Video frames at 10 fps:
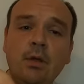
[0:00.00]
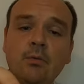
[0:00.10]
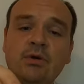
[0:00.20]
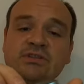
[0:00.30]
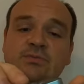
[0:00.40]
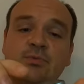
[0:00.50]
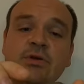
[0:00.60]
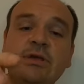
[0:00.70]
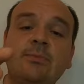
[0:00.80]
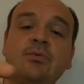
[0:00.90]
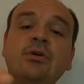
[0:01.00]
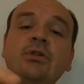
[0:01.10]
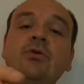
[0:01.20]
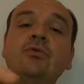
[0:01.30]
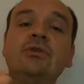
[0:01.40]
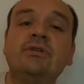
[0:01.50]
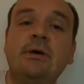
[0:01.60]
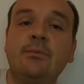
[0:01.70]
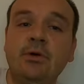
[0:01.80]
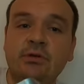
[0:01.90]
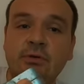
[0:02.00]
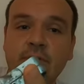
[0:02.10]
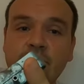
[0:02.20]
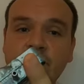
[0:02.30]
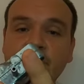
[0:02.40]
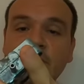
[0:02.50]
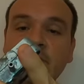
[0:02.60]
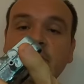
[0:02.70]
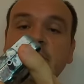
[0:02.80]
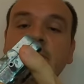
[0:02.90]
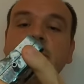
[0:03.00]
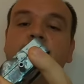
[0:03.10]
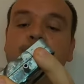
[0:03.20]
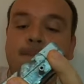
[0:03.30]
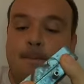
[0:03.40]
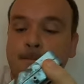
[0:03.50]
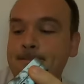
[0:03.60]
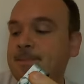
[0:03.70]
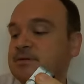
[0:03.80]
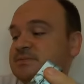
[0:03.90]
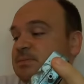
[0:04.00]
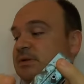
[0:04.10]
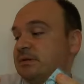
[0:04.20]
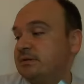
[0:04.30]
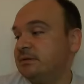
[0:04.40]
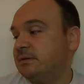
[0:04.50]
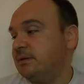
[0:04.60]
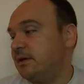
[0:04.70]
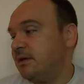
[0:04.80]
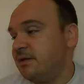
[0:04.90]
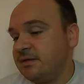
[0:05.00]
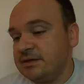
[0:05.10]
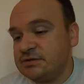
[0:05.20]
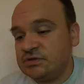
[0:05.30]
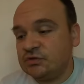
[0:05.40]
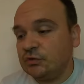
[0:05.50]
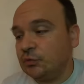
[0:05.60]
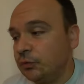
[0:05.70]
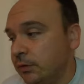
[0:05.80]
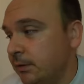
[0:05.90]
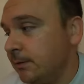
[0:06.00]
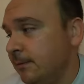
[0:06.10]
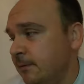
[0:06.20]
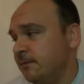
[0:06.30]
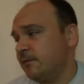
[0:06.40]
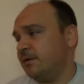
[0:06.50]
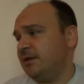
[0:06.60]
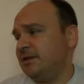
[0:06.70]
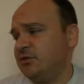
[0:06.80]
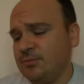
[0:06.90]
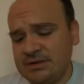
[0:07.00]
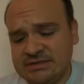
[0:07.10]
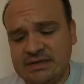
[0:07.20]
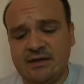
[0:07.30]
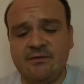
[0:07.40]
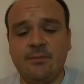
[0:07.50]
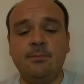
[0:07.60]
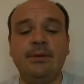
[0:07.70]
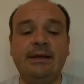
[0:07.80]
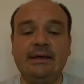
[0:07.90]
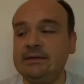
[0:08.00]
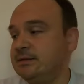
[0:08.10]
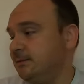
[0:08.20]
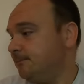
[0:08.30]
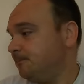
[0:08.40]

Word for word: one spring preloaded. I'm not going to uh, the split these two. For that you must have a blade